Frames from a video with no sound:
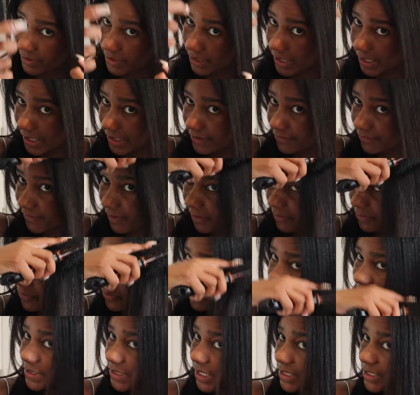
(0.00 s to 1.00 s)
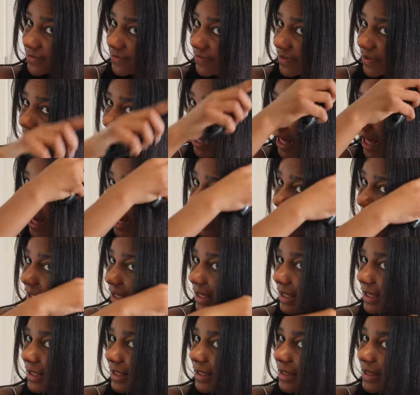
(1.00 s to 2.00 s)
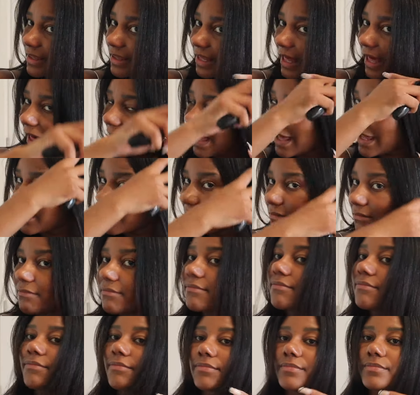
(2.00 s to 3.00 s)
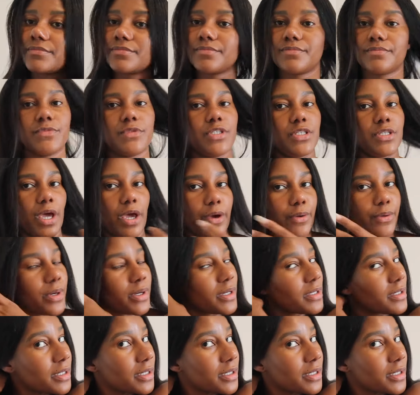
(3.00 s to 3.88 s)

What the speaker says: and kind of my process for that, then you know,